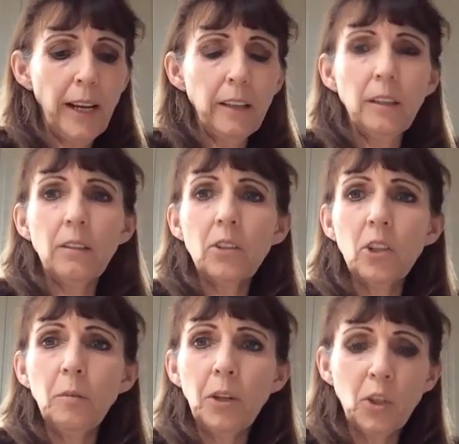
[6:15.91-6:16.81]
to add
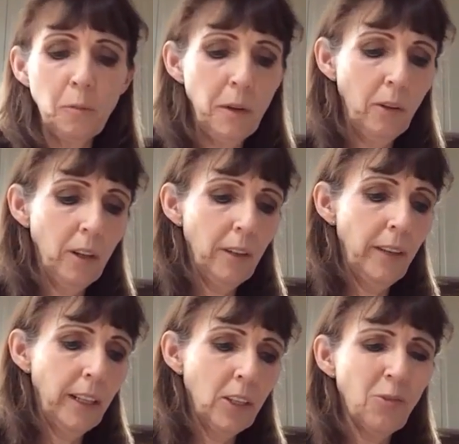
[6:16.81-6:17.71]
too much milk
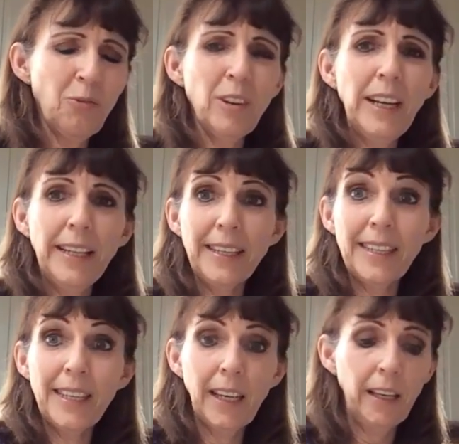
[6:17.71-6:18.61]
and then it's really
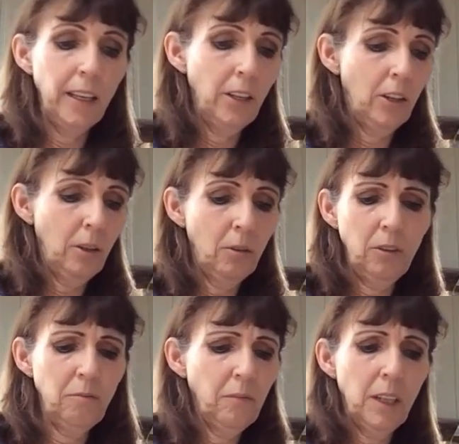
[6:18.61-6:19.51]
sticky, you know,
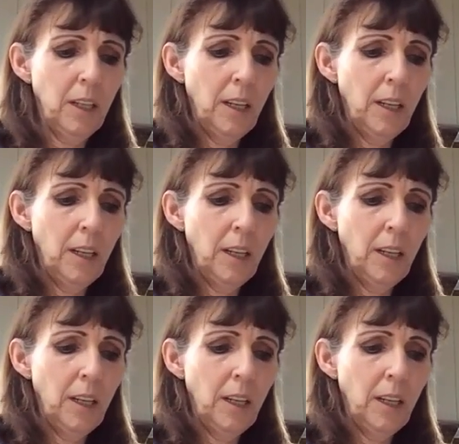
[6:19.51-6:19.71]
and